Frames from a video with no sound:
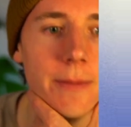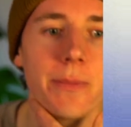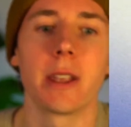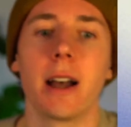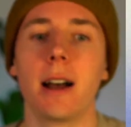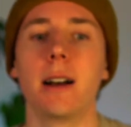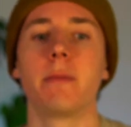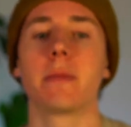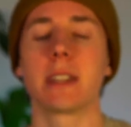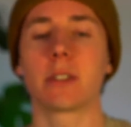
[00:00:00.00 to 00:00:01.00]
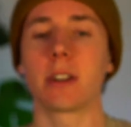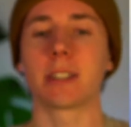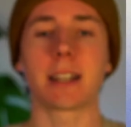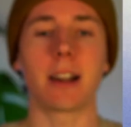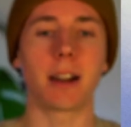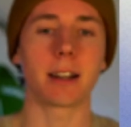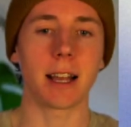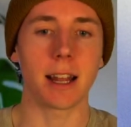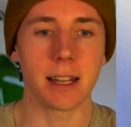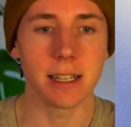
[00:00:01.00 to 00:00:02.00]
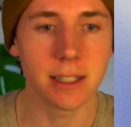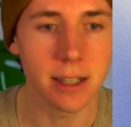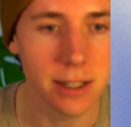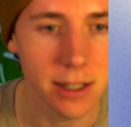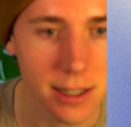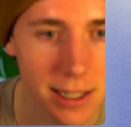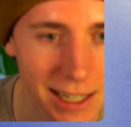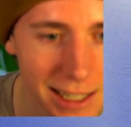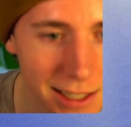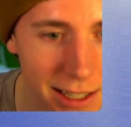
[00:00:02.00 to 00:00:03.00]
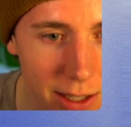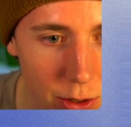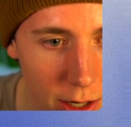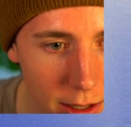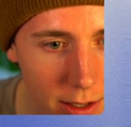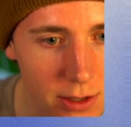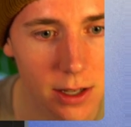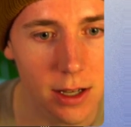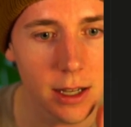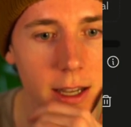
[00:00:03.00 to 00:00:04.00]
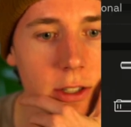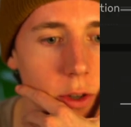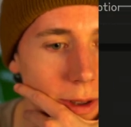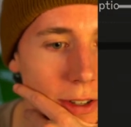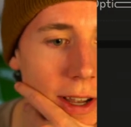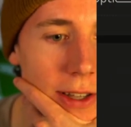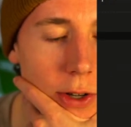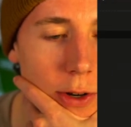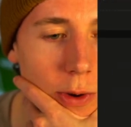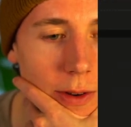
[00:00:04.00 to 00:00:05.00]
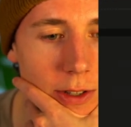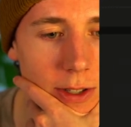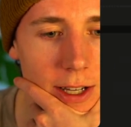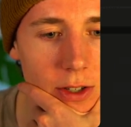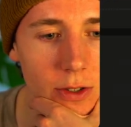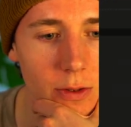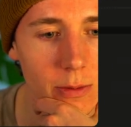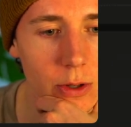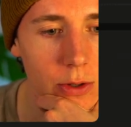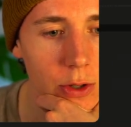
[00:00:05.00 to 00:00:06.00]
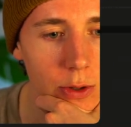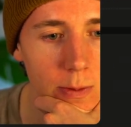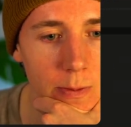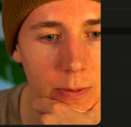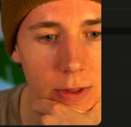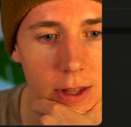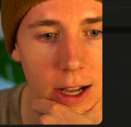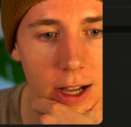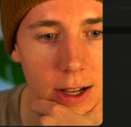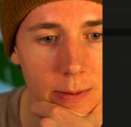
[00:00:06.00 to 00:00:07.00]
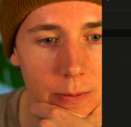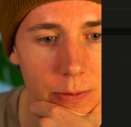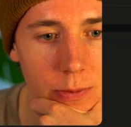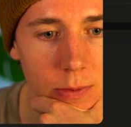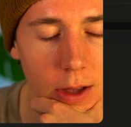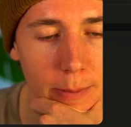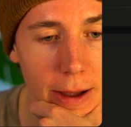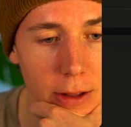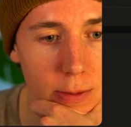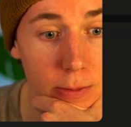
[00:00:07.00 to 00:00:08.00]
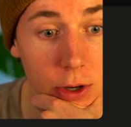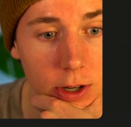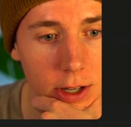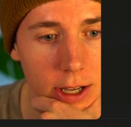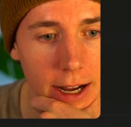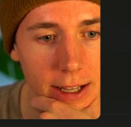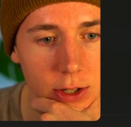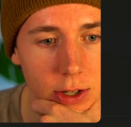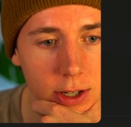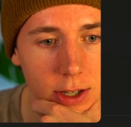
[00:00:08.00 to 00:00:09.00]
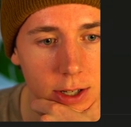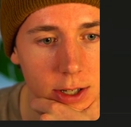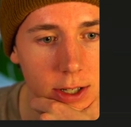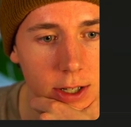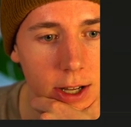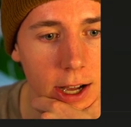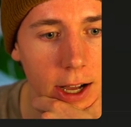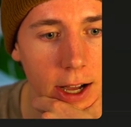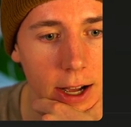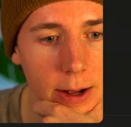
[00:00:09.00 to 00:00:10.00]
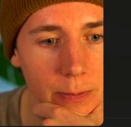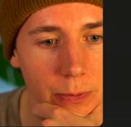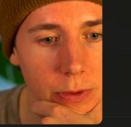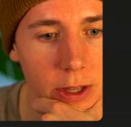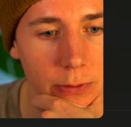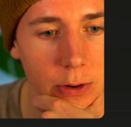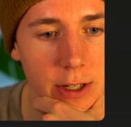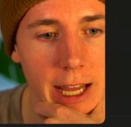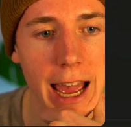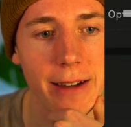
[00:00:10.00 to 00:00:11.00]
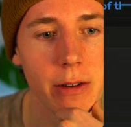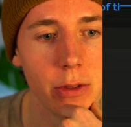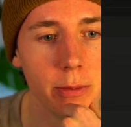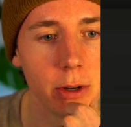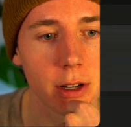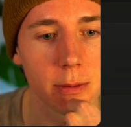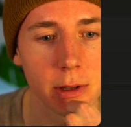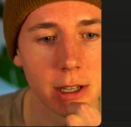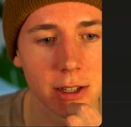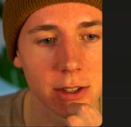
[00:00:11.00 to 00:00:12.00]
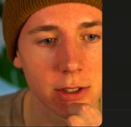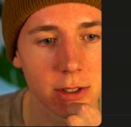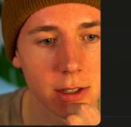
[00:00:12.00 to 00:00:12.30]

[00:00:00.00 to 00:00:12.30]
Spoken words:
And so I was like, oh God, I need to integrate this. So basically I took one of his lectures from YouTube about the book, and I took the first half of the book because